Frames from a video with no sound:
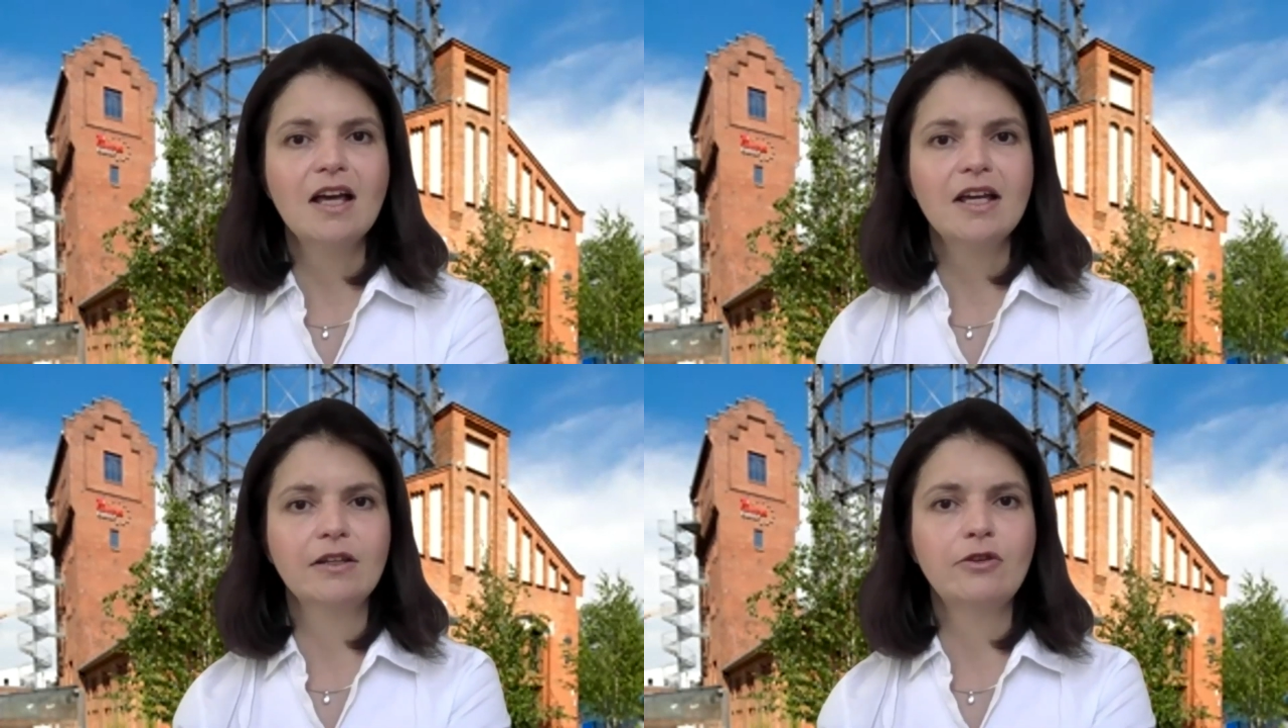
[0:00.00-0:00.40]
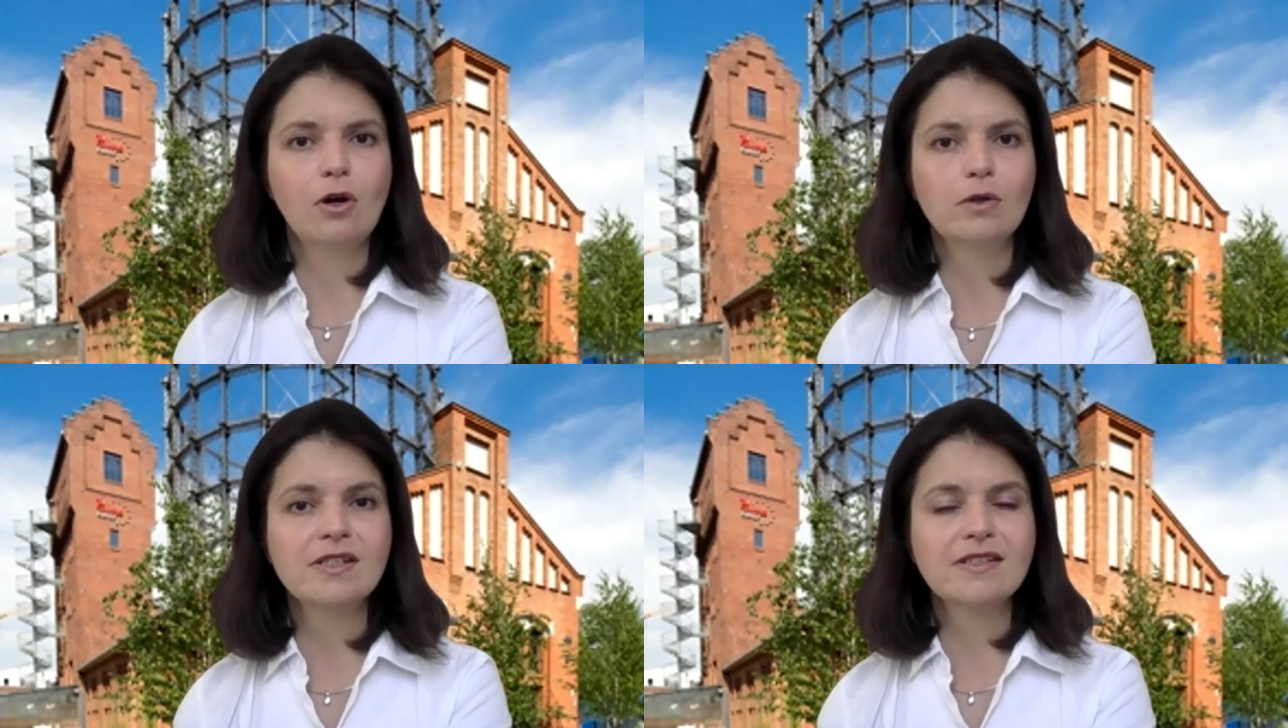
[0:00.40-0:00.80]
in
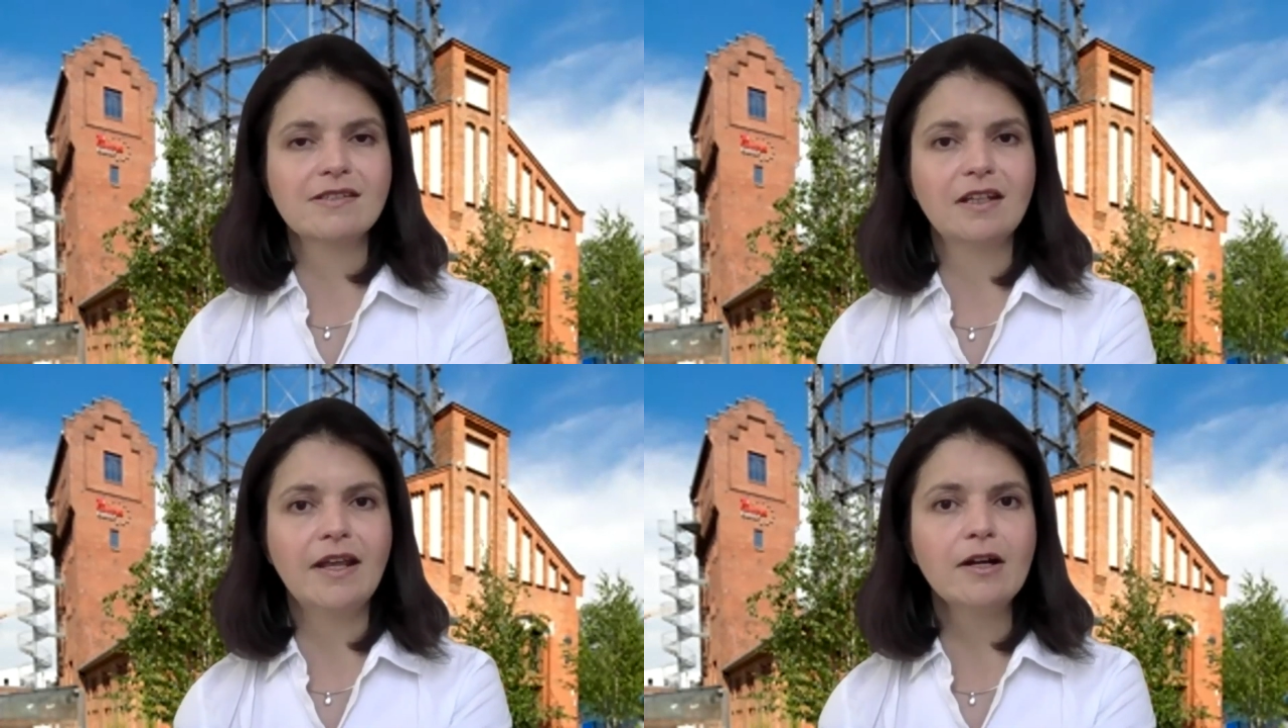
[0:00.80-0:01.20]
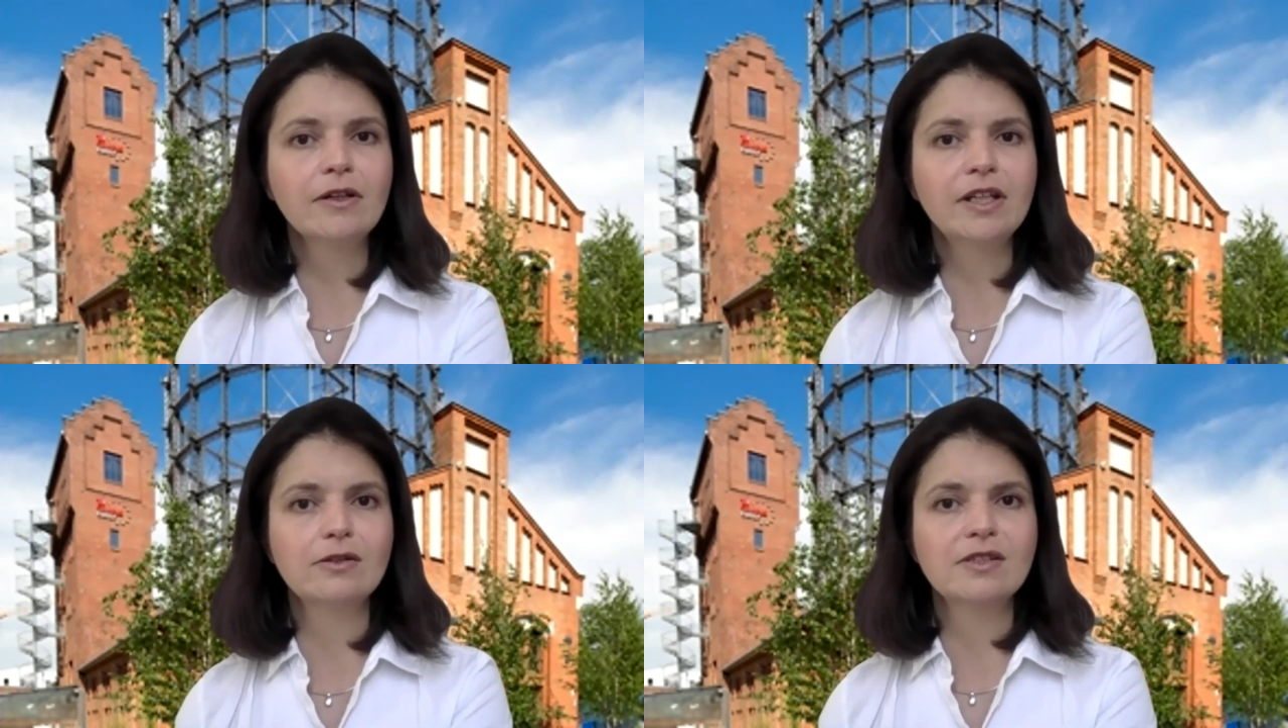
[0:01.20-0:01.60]
those
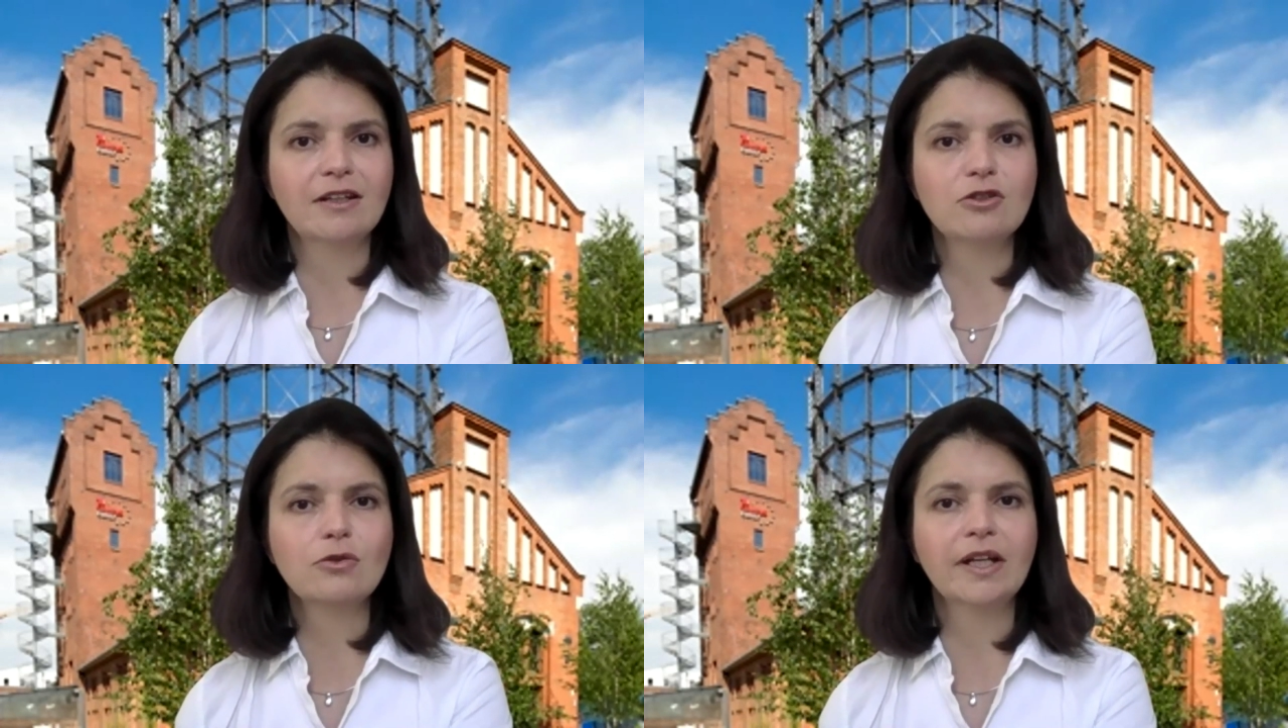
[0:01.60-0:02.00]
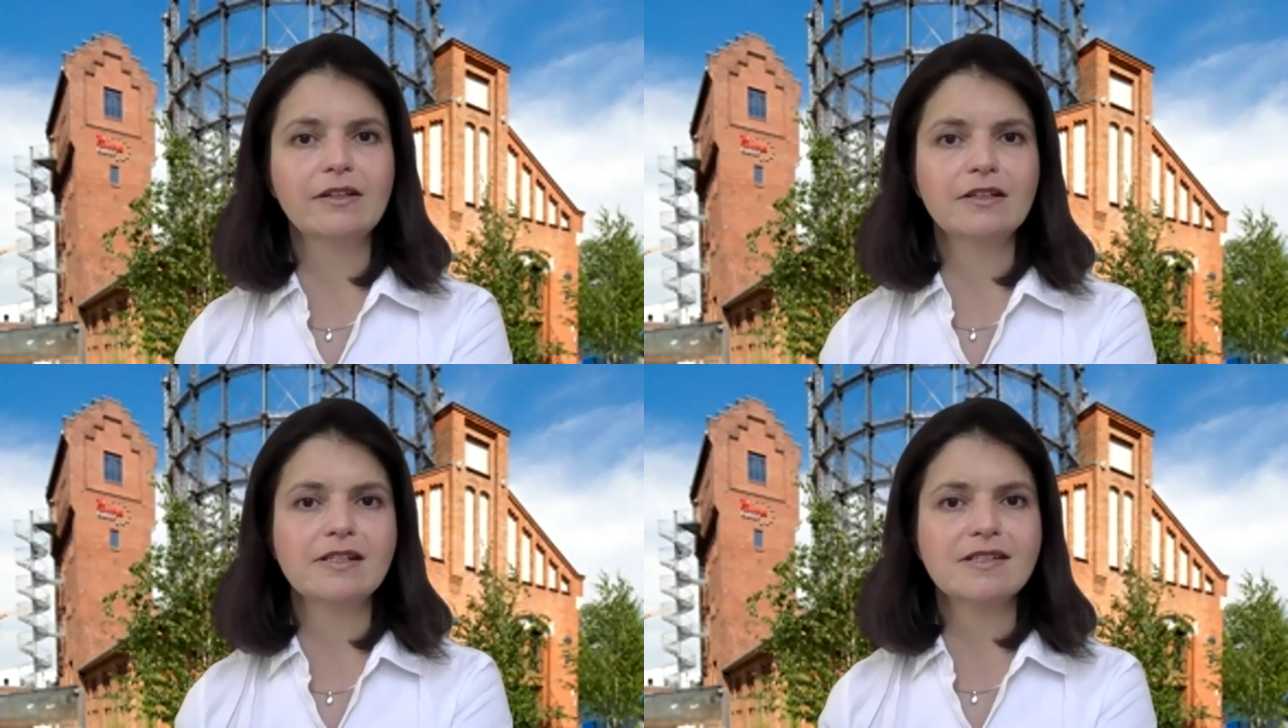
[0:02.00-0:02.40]
scenarios that
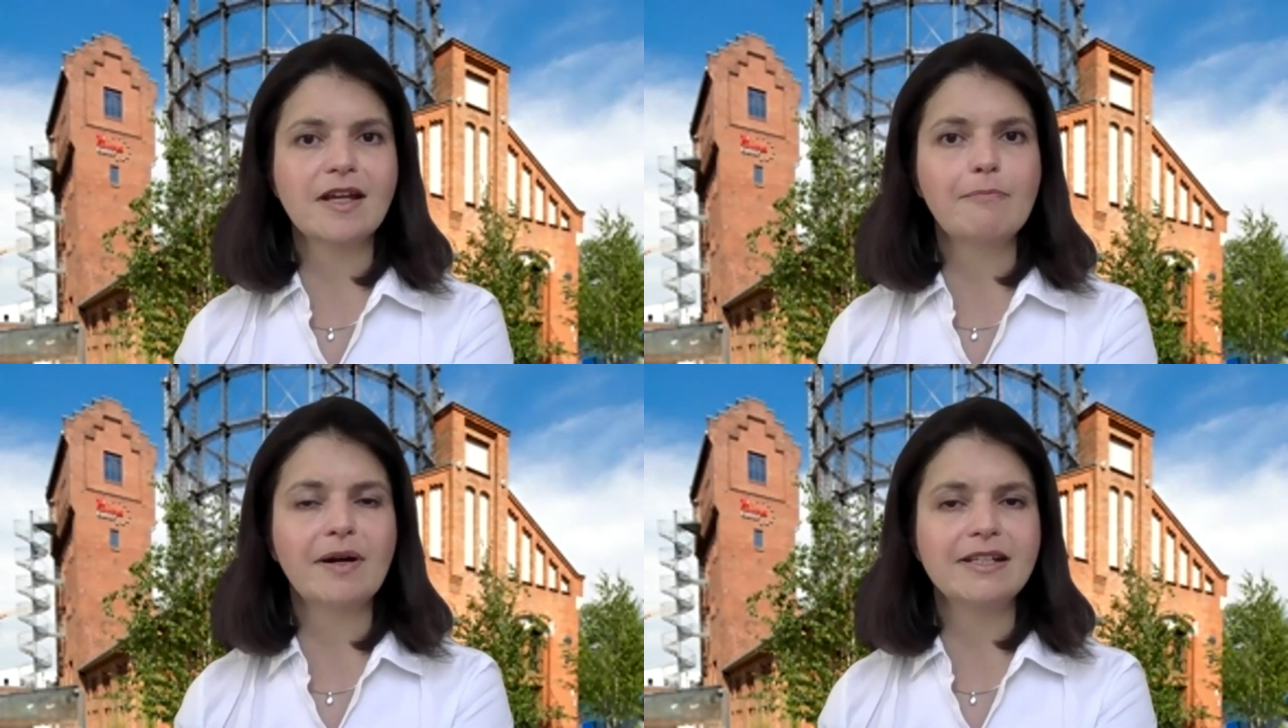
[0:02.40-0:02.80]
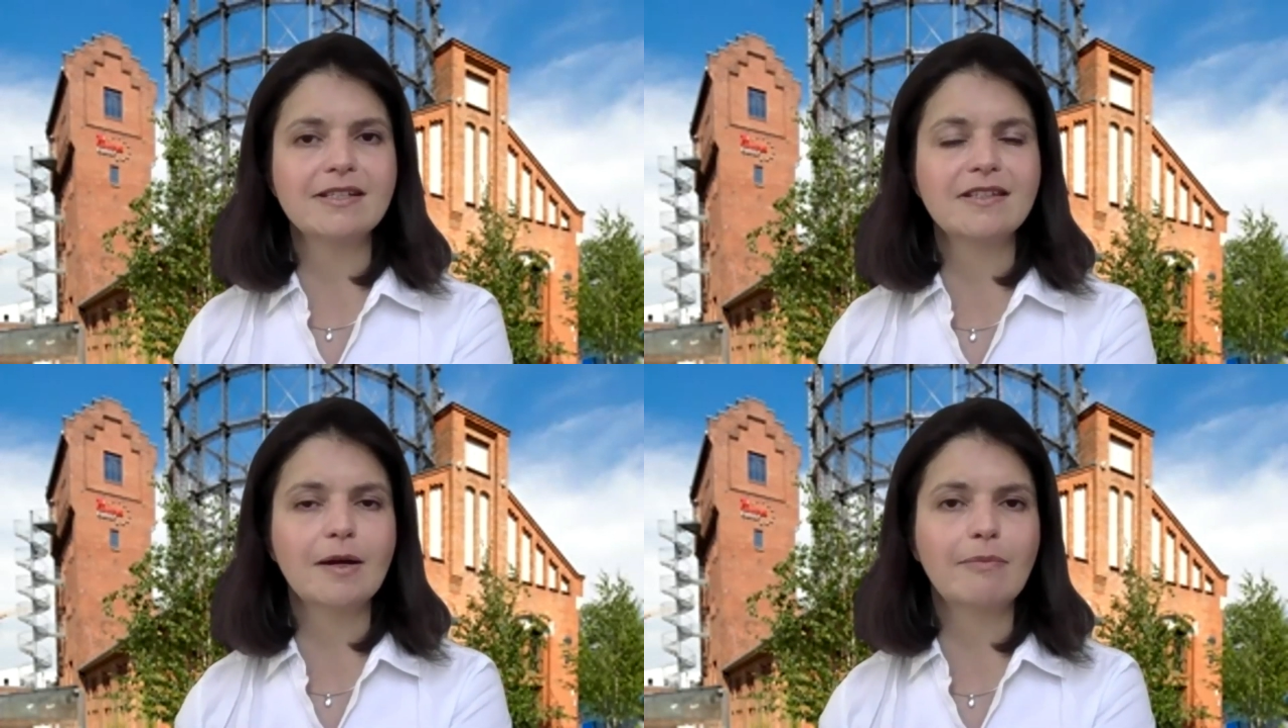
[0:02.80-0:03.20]
triggers step by
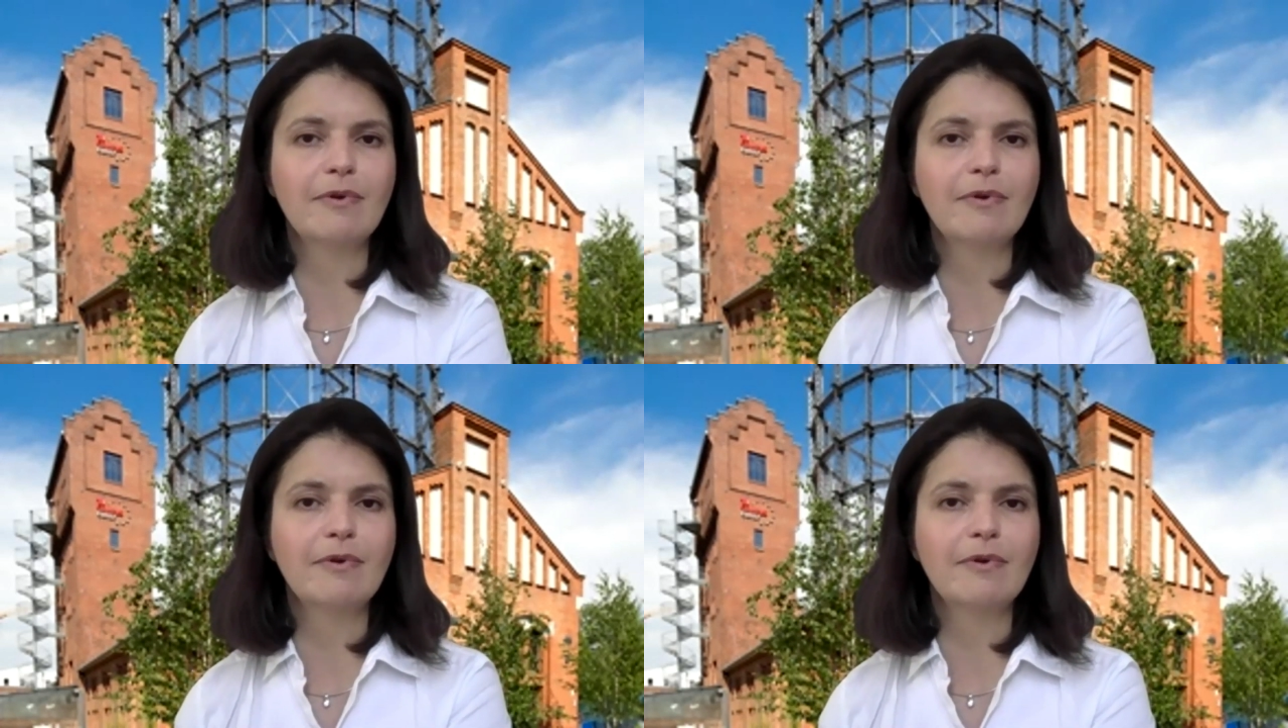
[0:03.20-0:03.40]
step